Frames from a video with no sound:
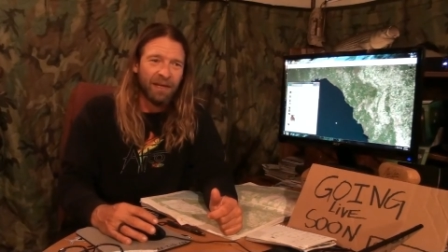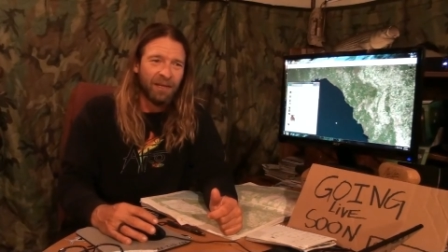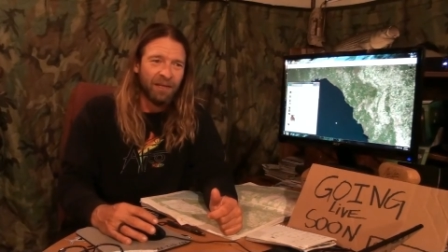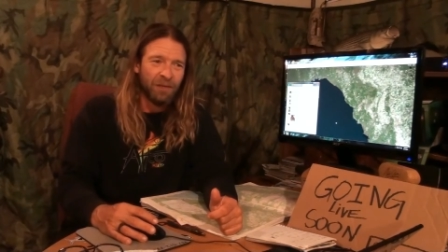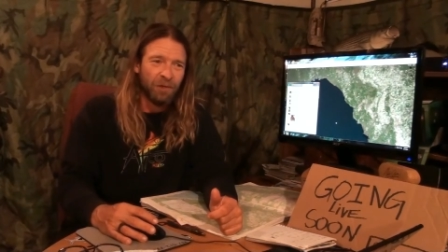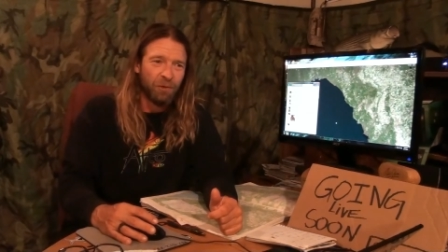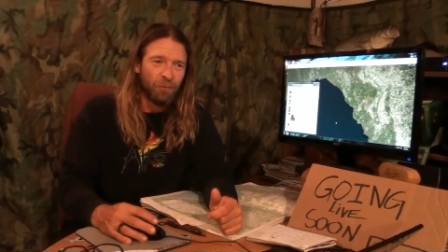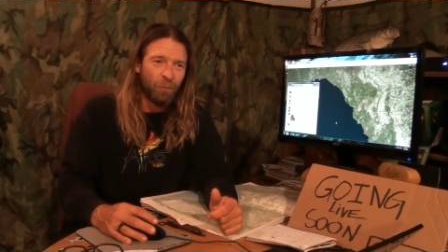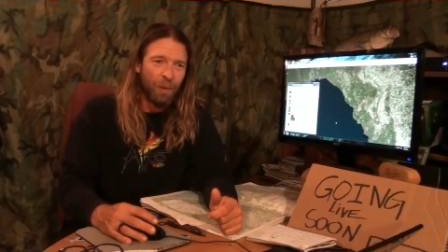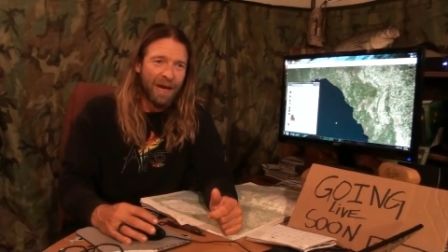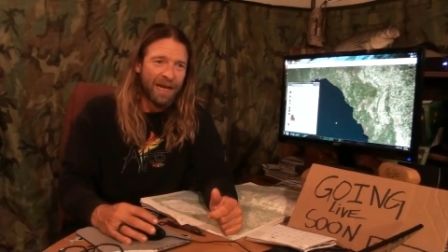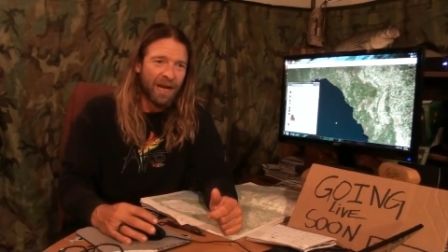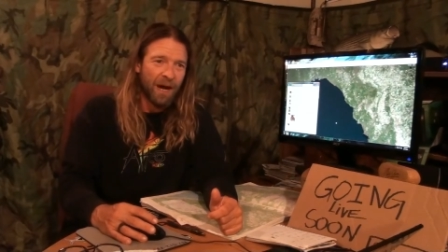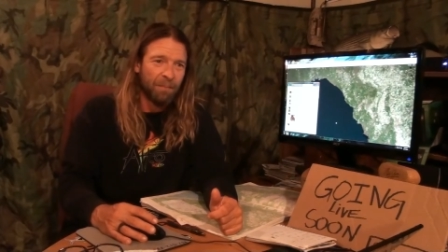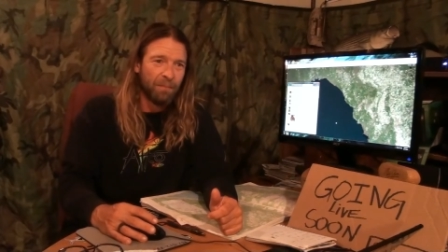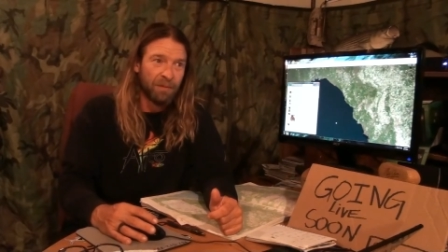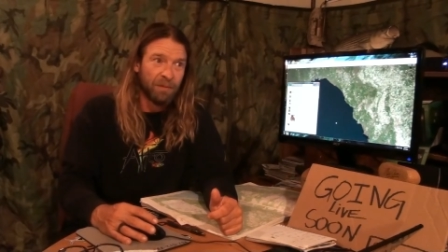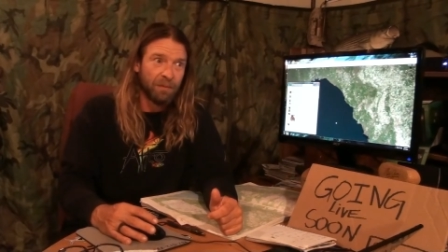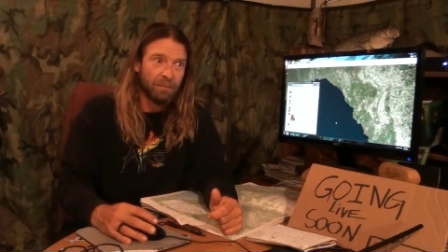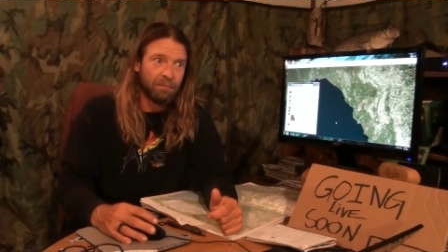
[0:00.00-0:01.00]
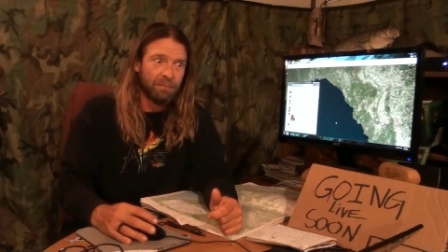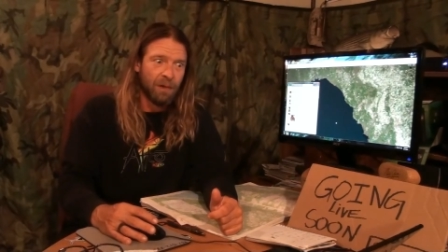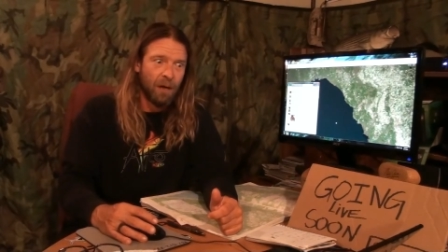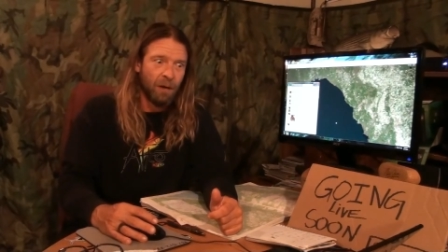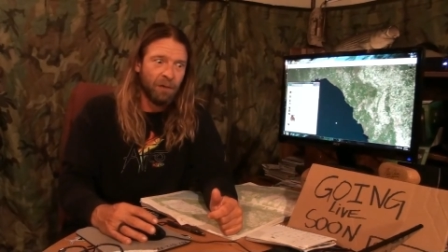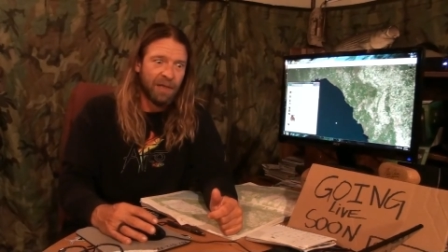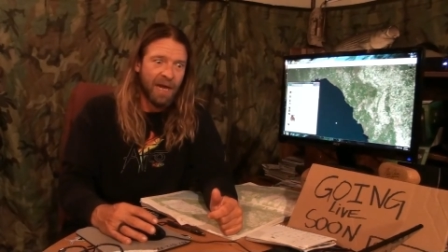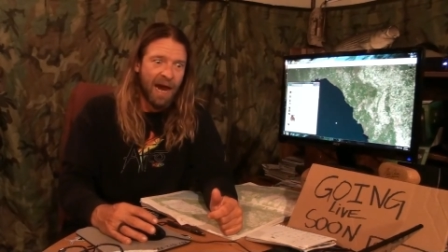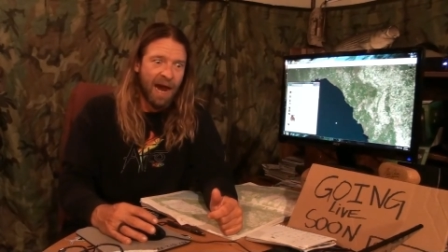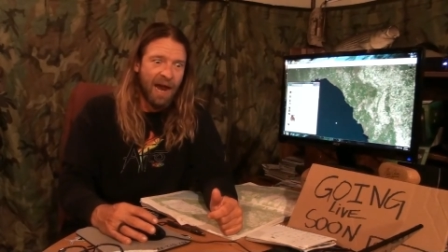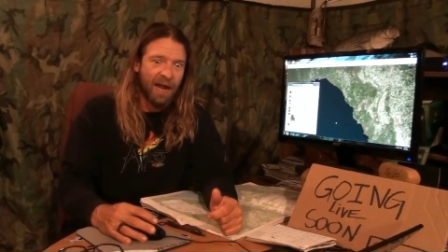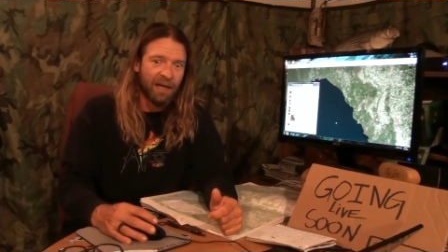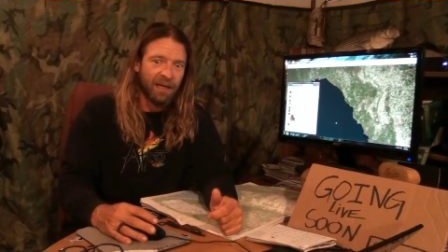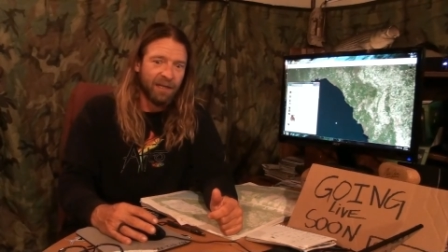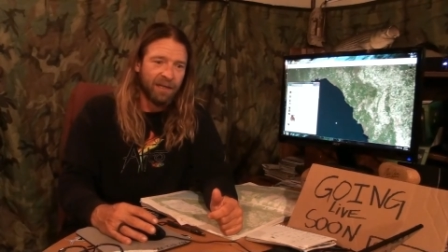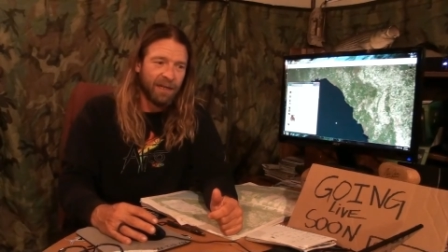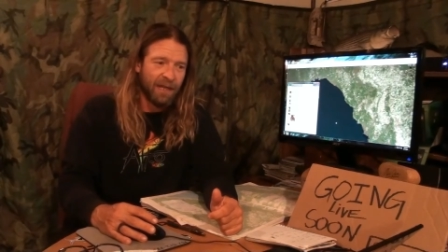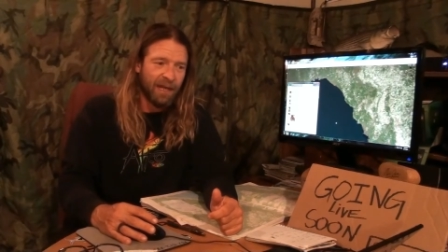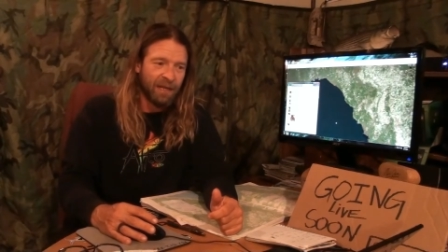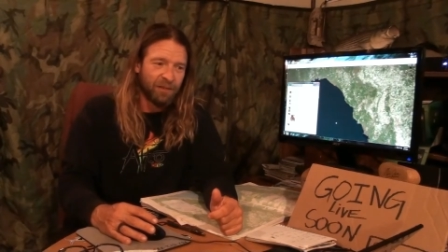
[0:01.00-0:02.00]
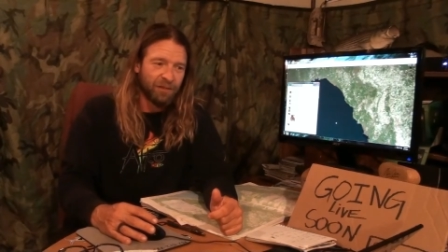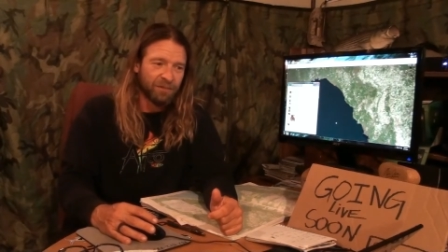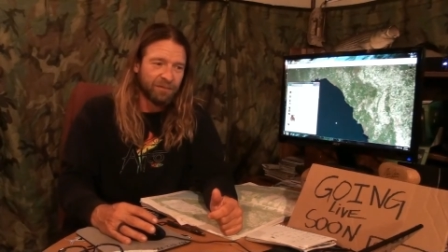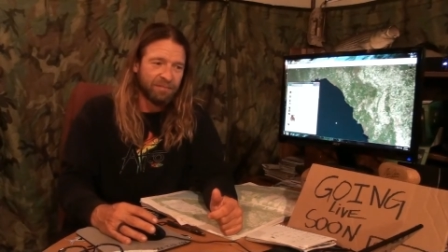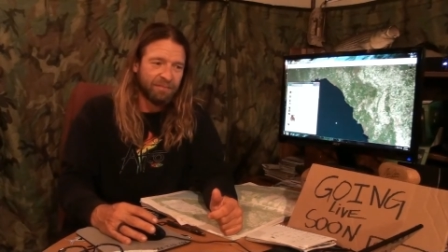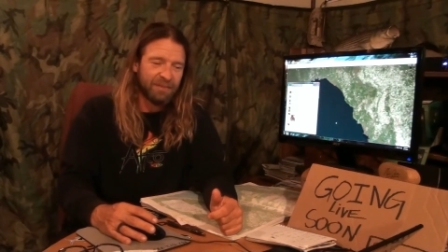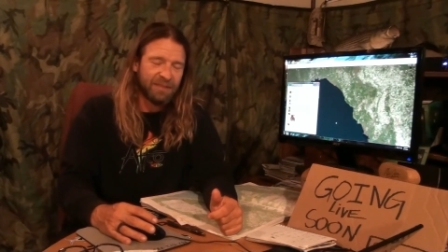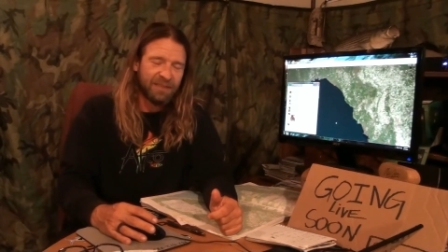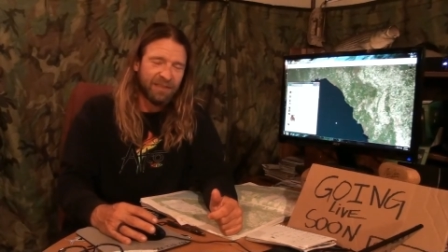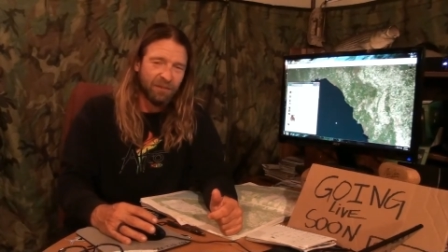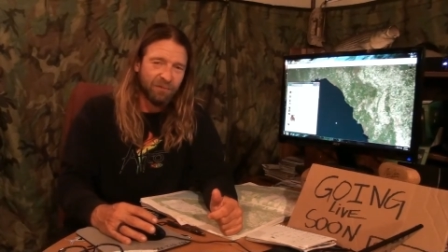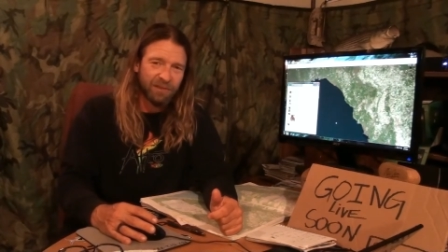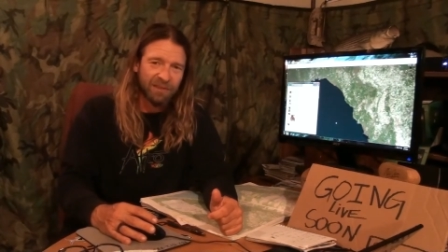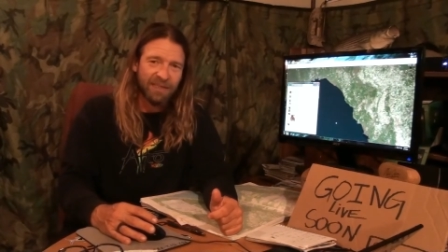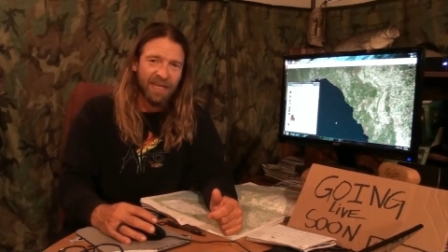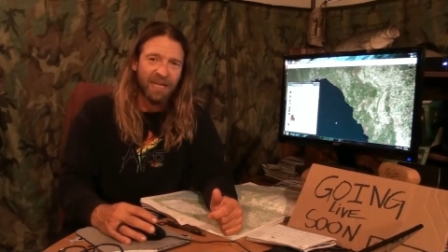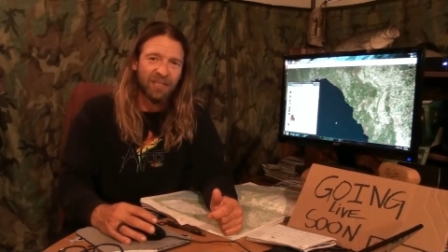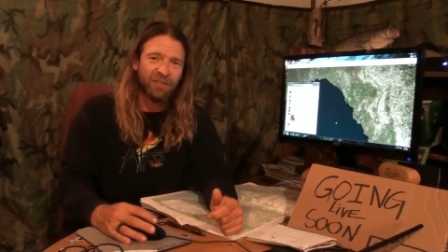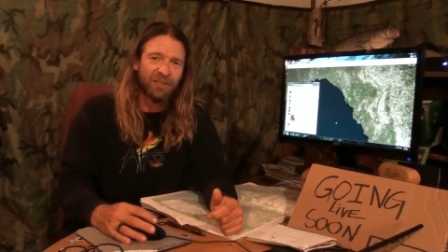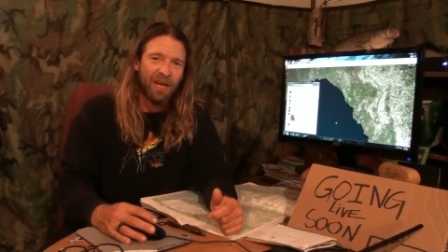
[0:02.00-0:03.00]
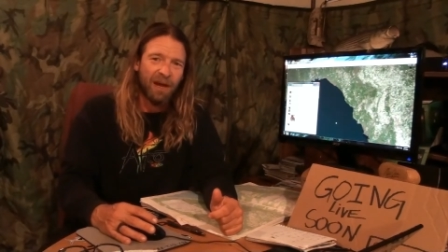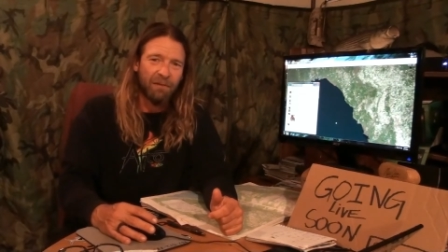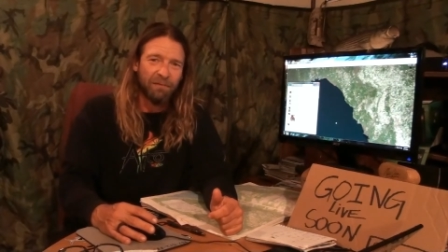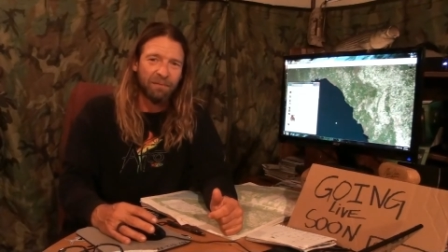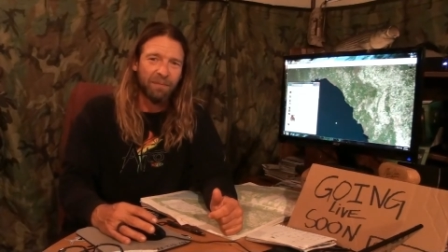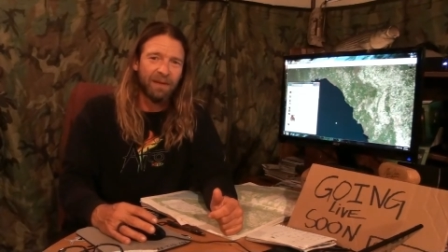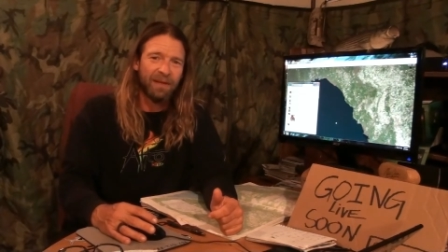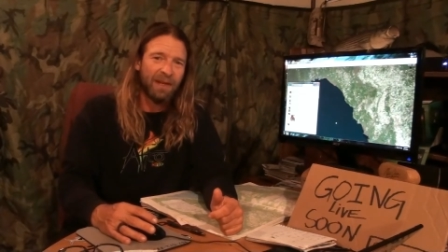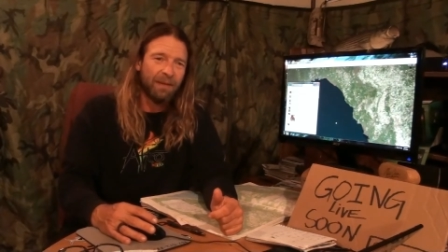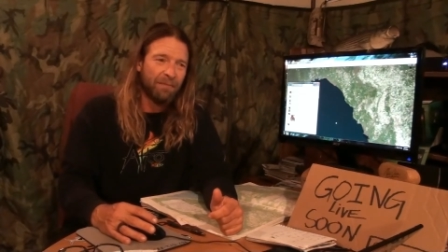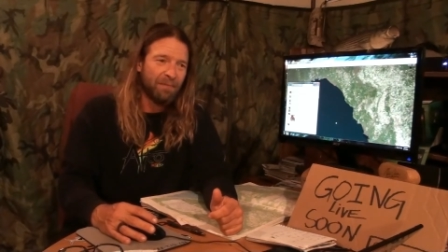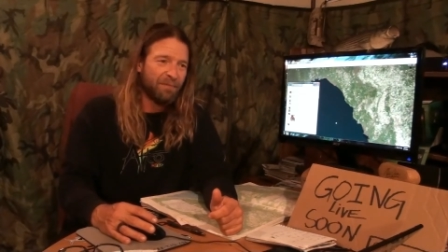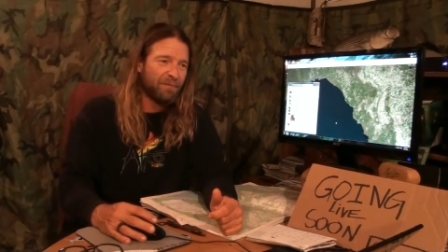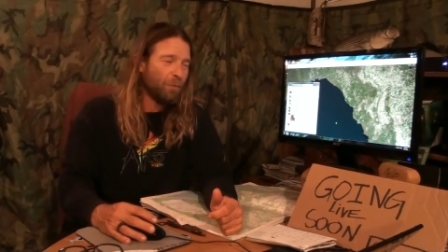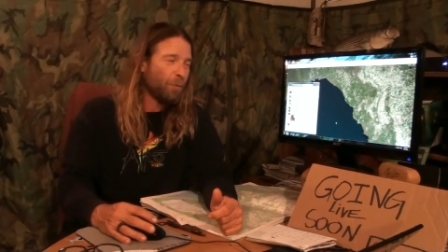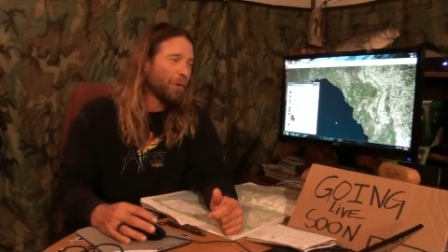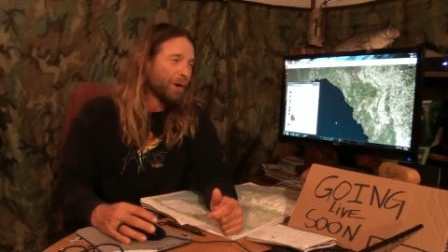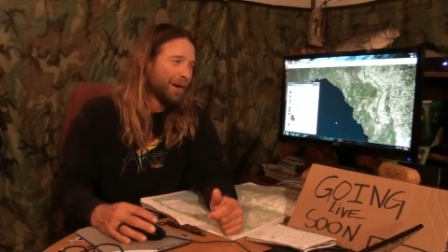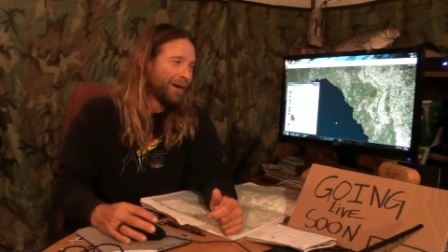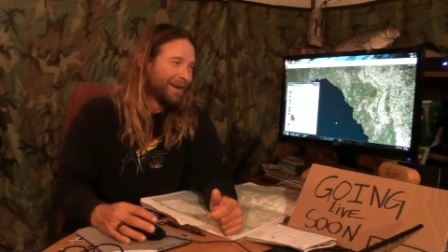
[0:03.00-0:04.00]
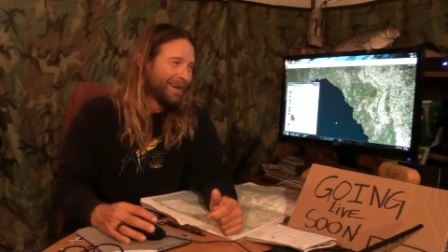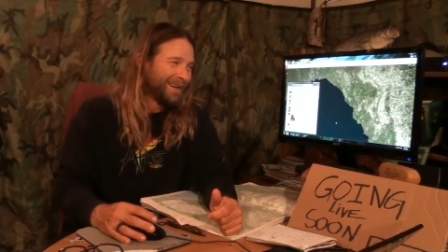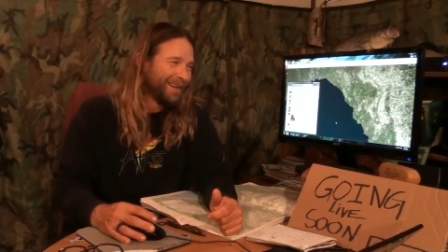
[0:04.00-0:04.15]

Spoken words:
and you wake up on the island and you're still sketched out from the day before.